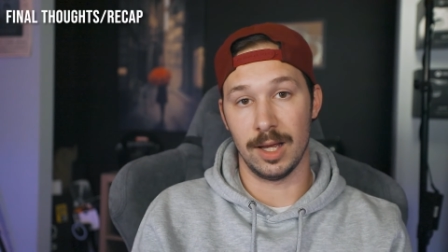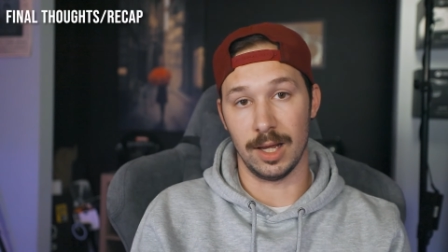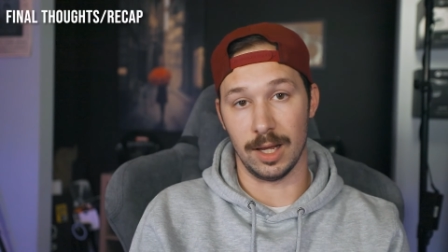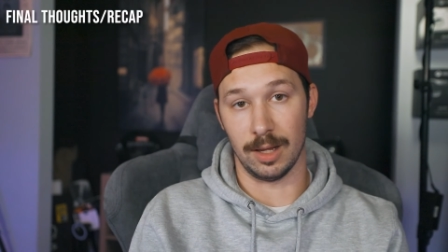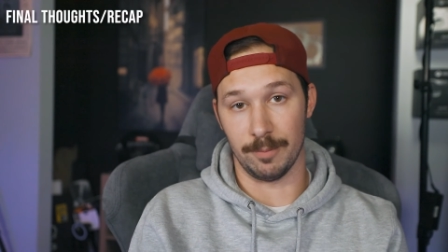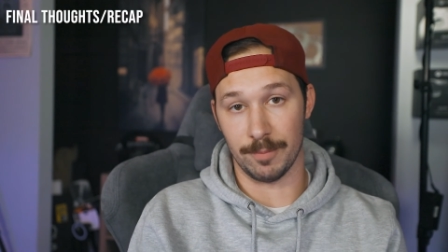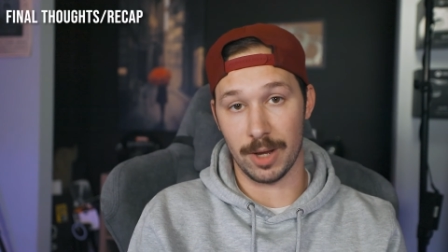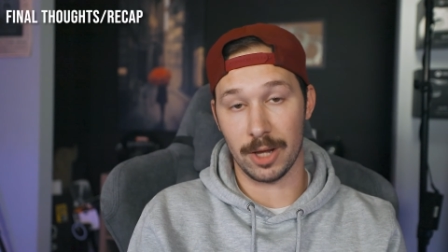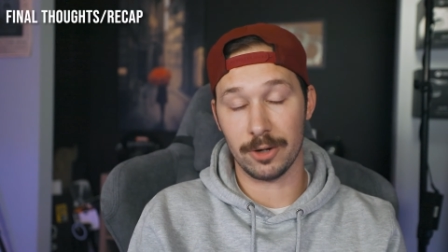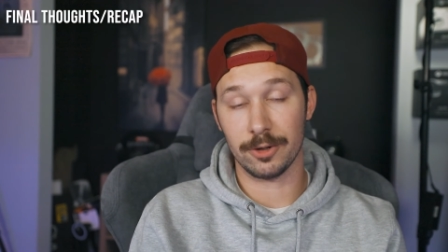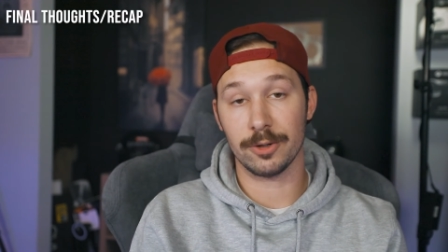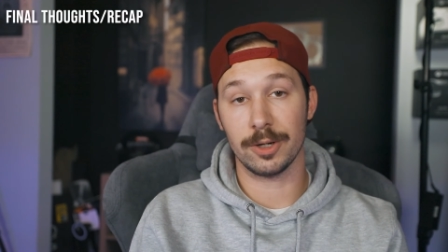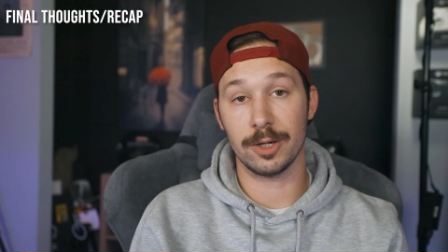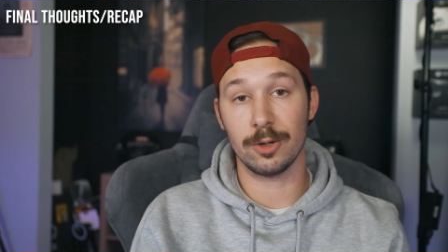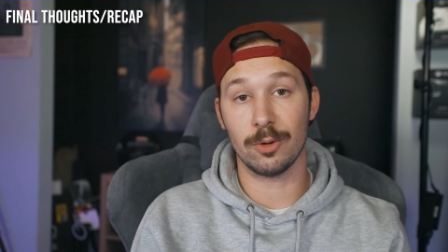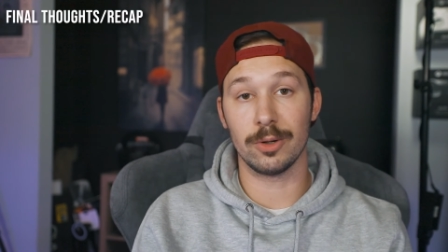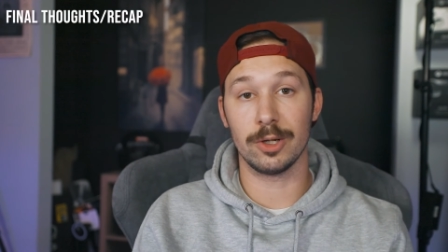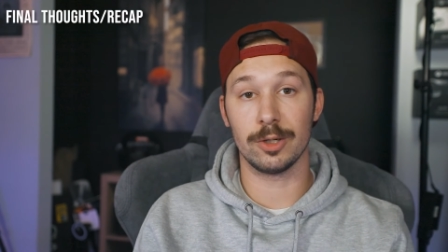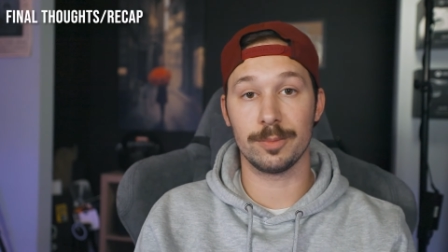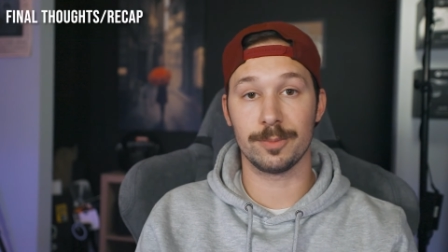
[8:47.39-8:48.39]

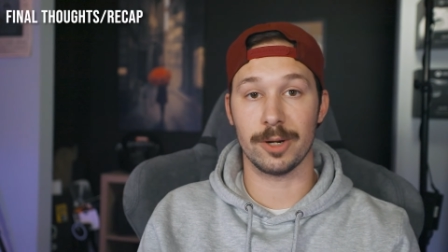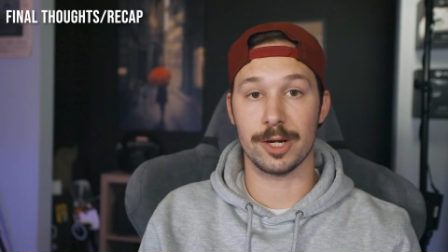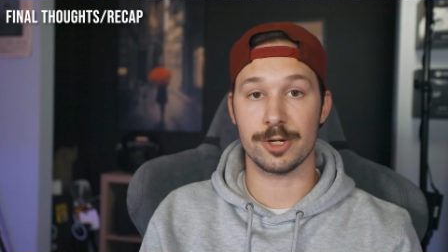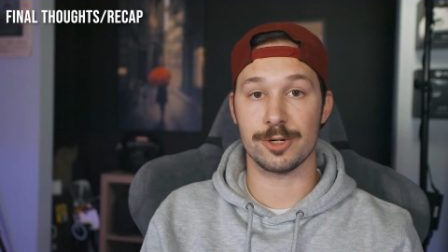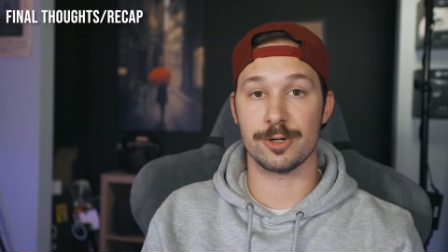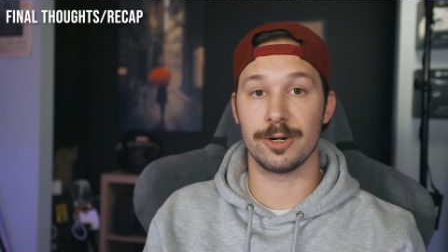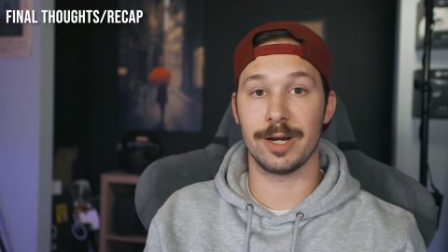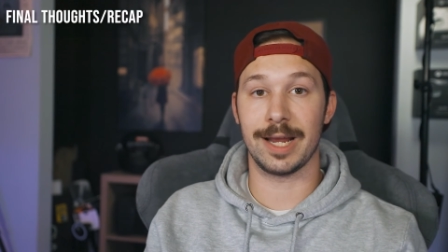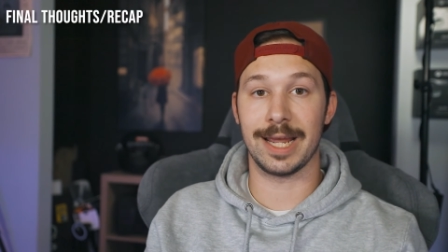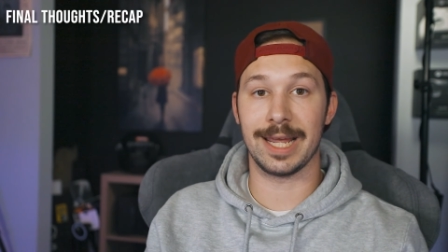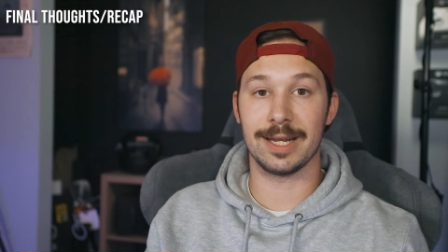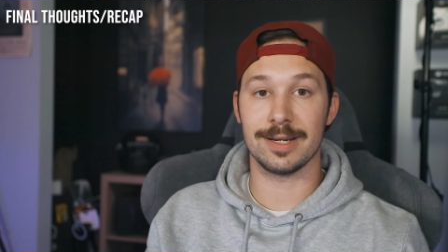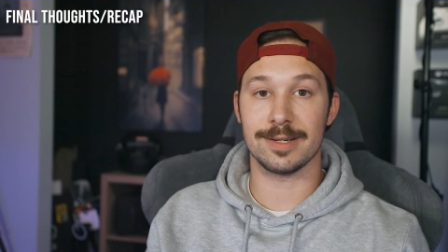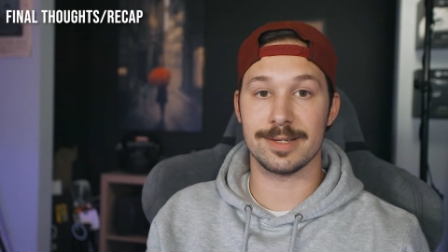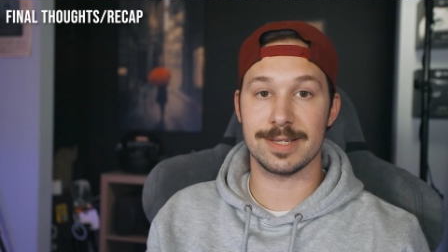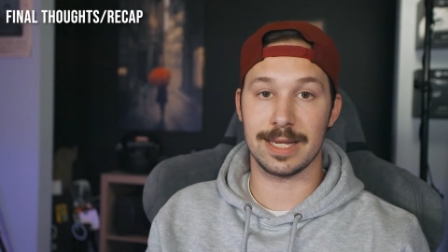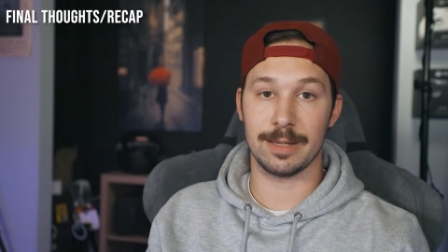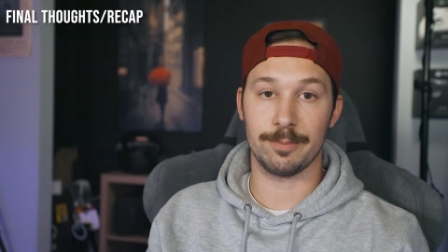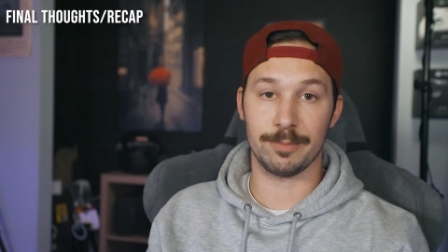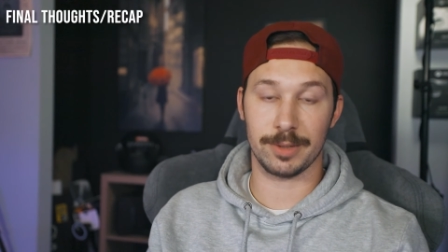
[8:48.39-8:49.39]
Monitoring oil pressure
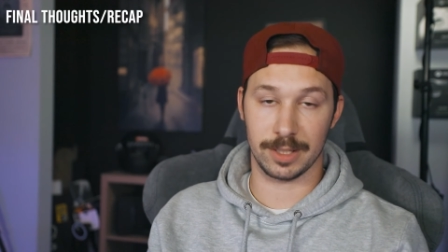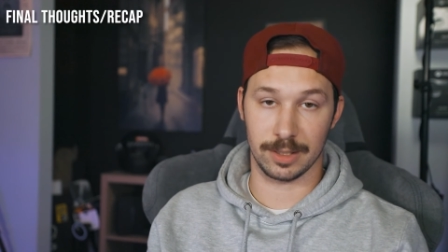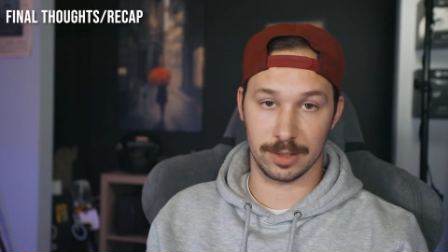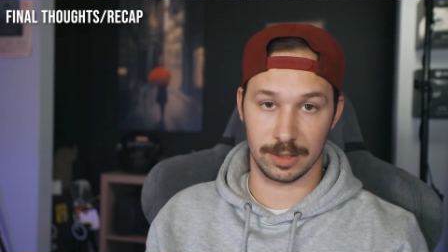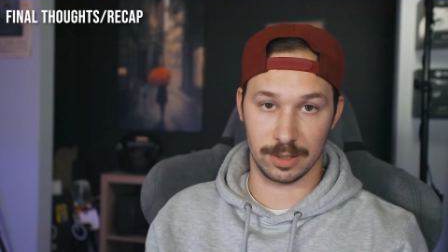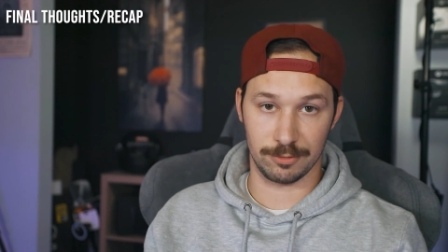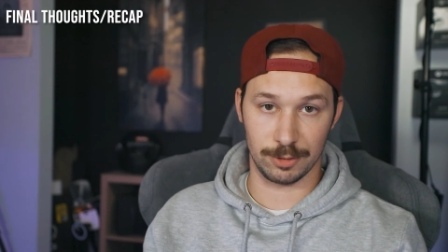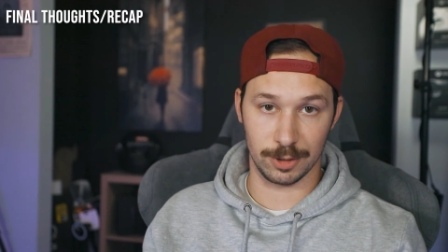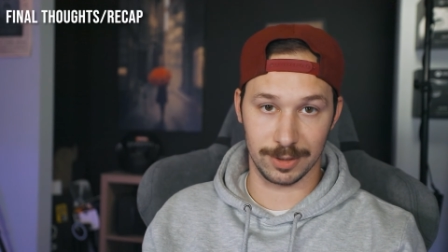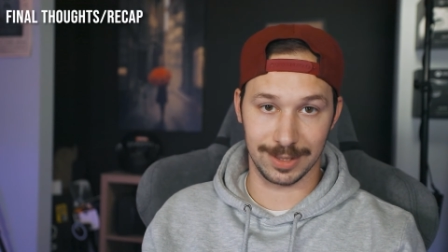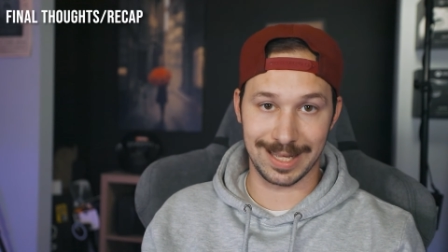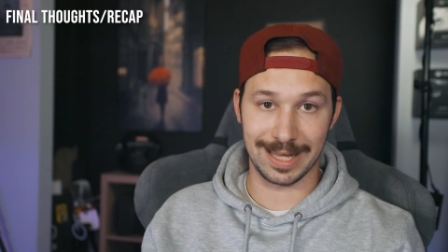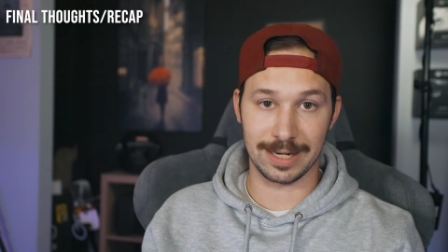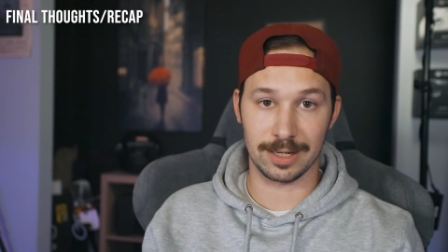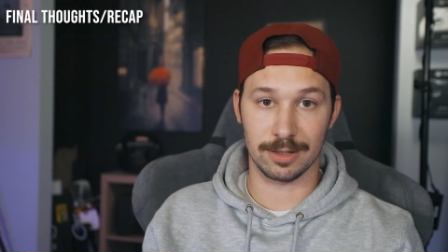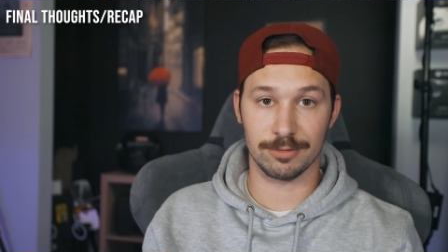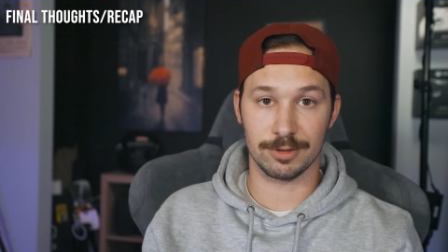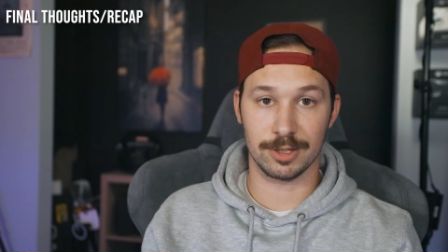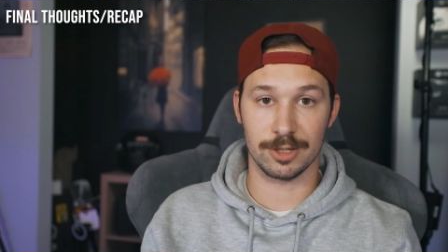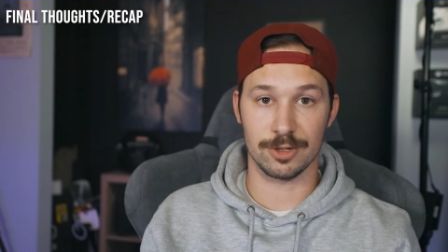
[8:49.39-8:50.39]
and temp can give you a
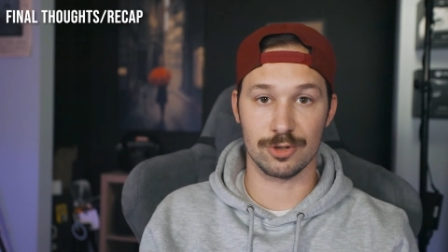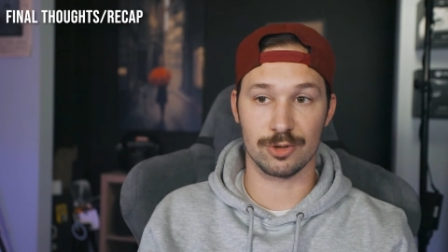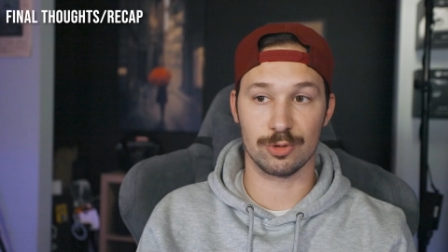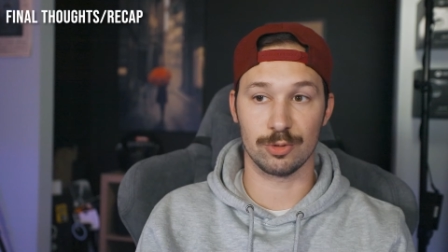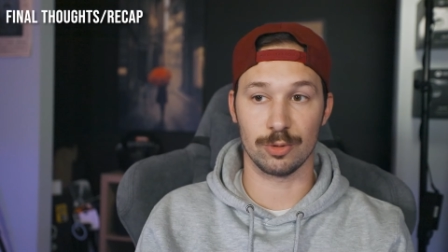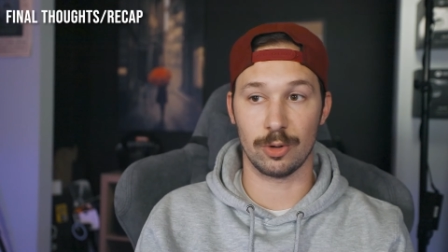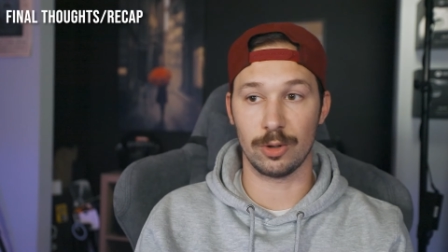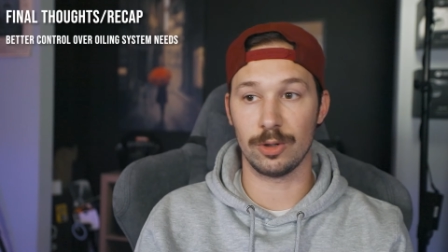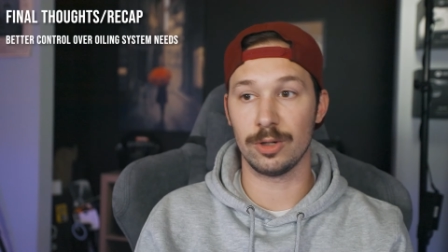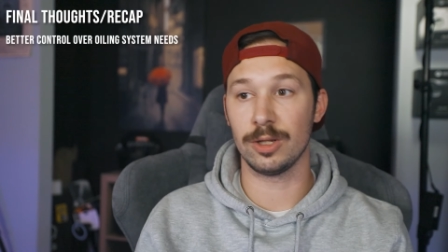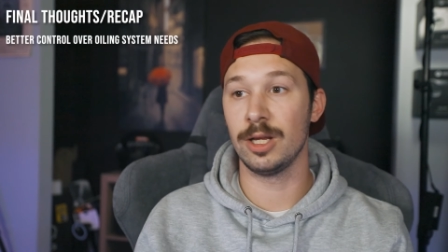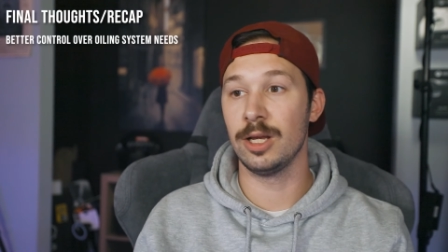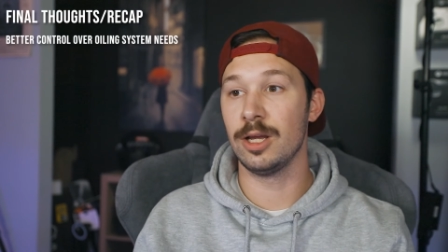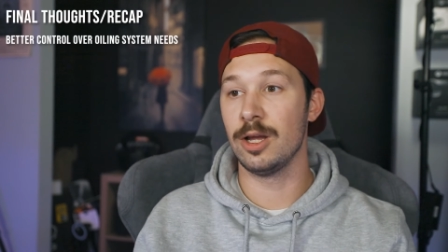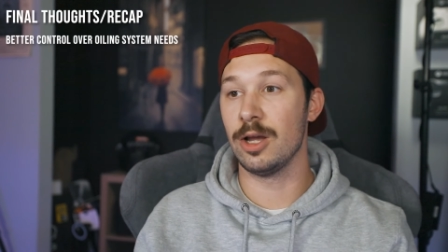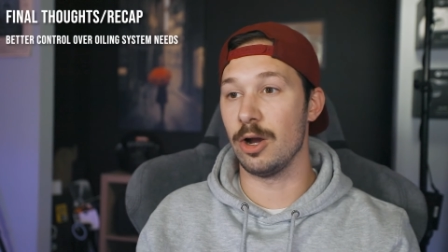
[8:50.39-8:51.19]
lot of control